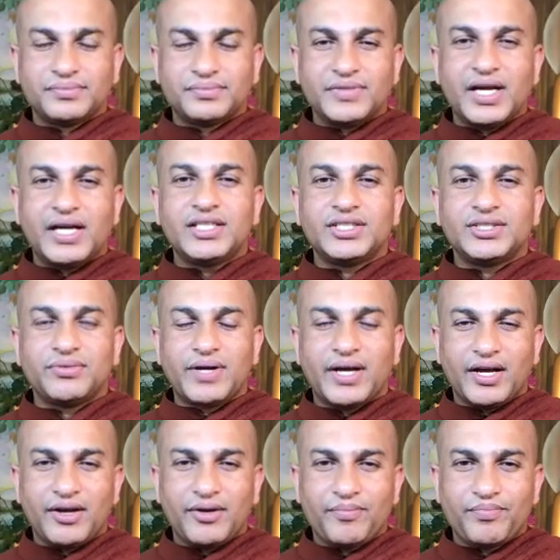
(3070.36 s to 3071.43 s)
That is where
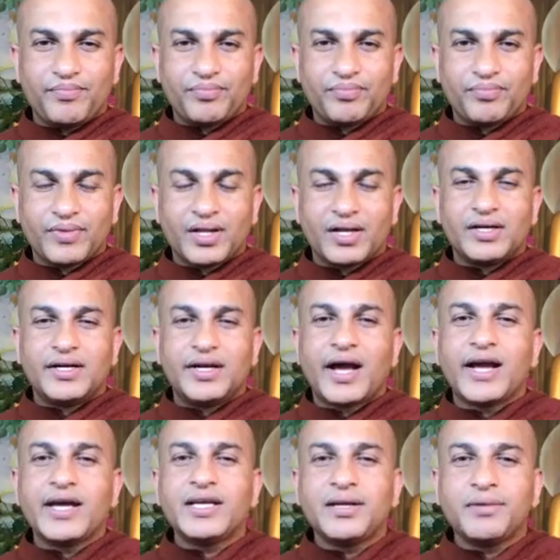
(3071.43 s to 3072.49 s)

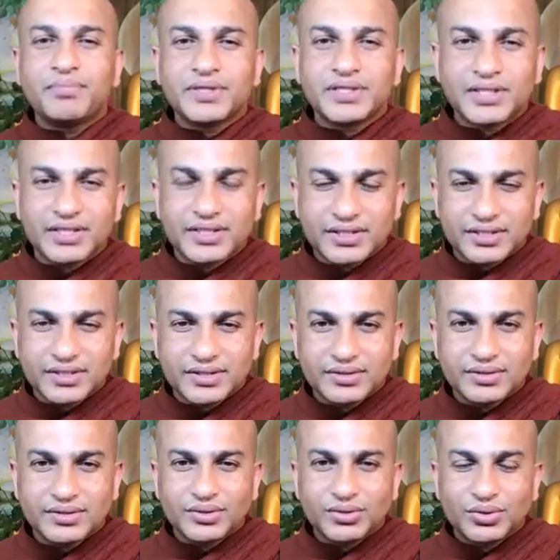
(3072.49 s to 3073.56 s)
90%
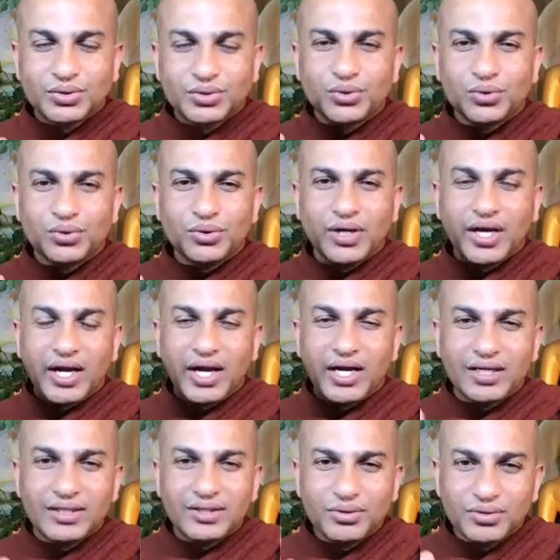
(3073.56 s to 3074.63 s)
you
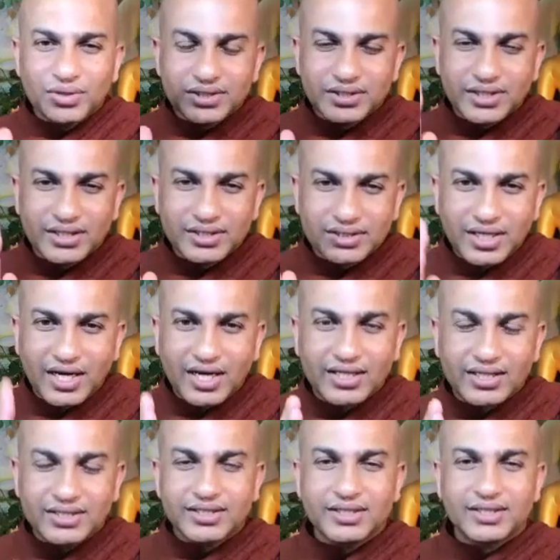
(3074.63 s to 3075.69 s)
end your
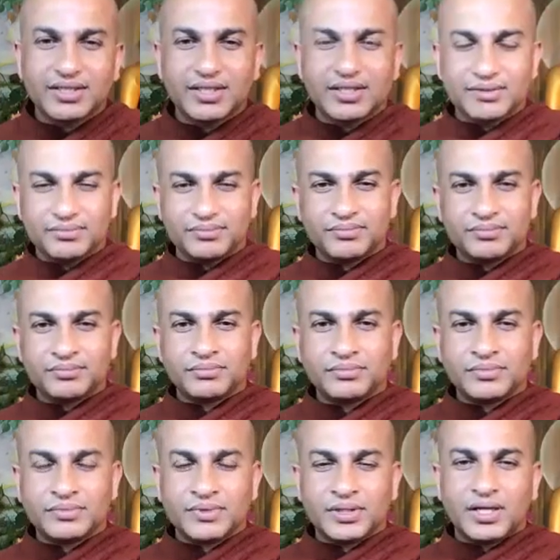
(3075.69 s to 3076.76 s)
sansaric journey.
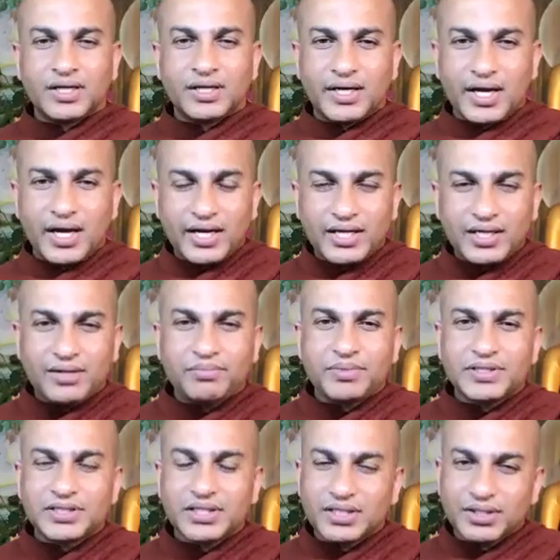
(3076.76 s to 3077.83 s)

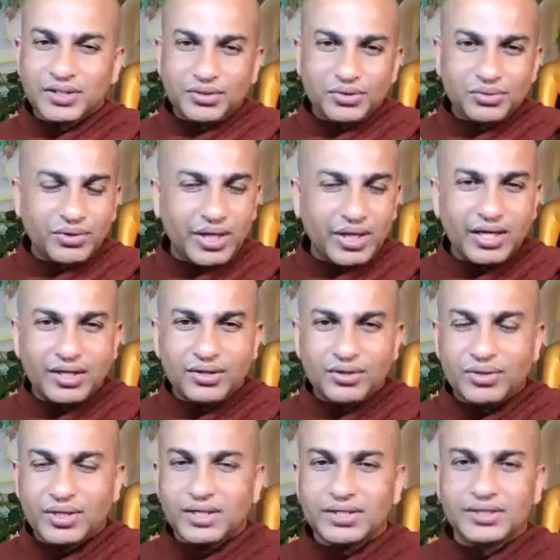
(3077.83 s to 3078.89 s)
90% you
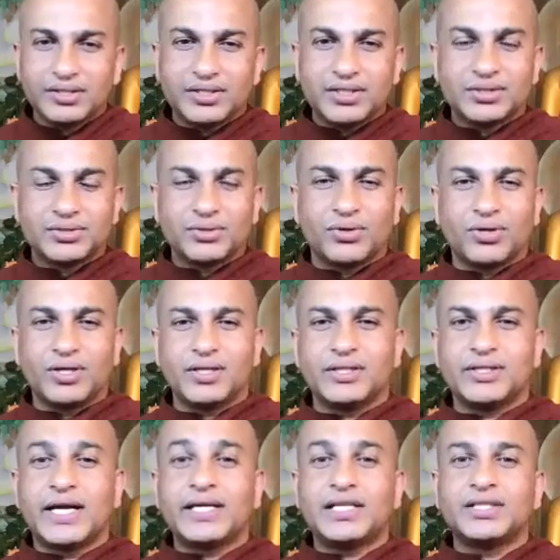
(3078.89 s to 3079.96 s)
endure this all.
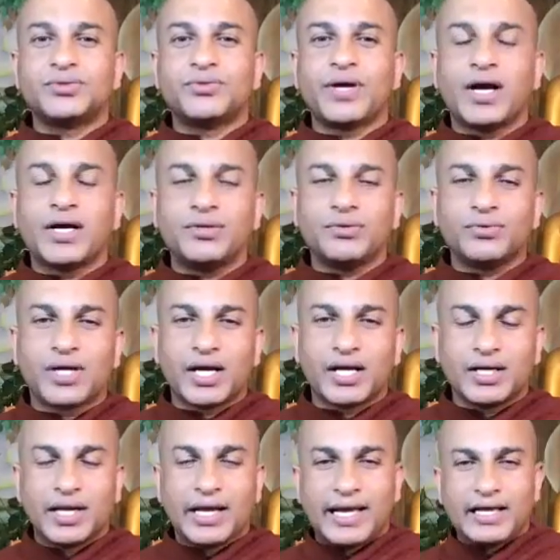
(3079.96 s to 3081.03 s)
That is where you
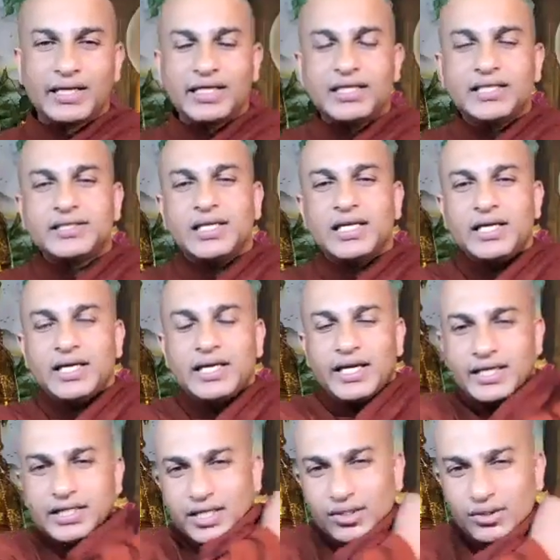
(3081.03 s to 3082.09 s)
can easily
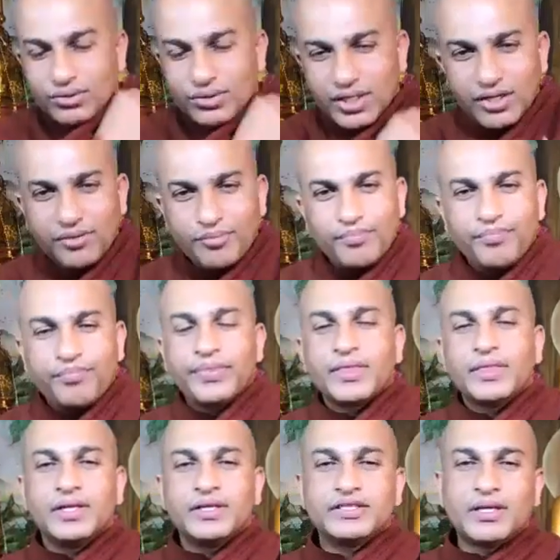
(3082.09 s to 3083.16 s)
get into the,
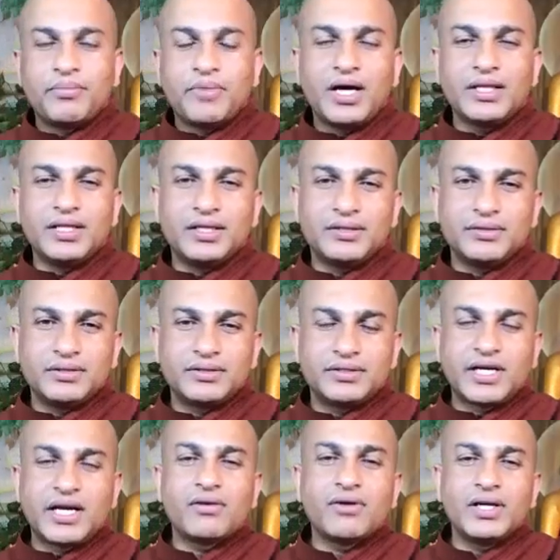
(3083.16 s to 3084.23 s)
the samadhi,
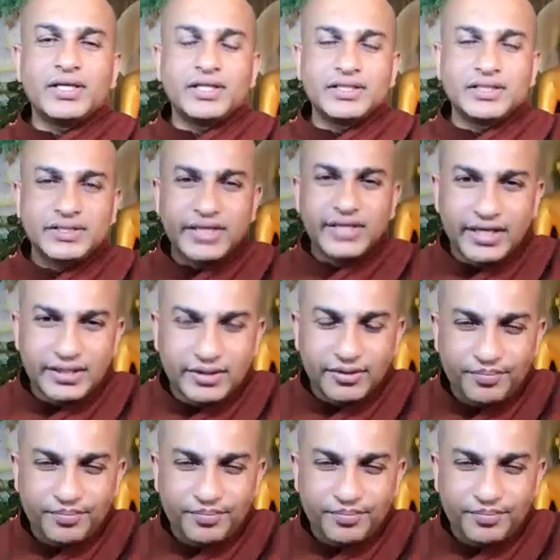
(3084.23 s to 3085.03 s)
tranquility state.